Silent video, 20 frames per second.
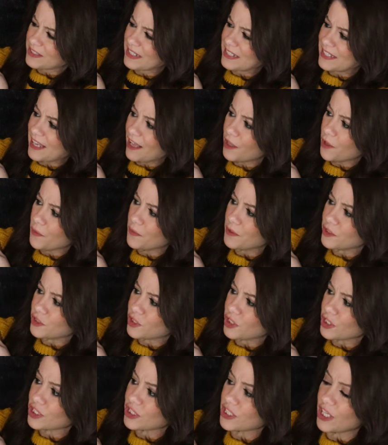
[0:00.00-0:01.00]
because the yellow is
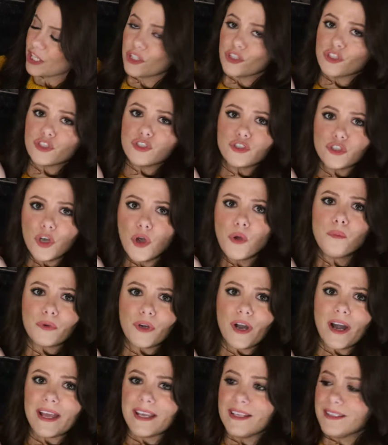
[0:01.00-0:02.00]
just, like, so
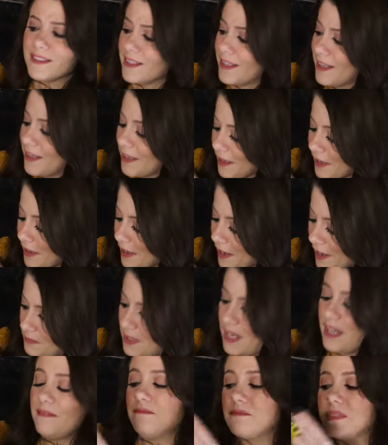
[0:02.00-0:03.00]
bright.
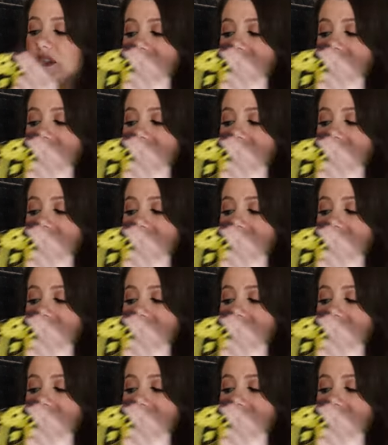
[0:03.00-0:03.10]
But,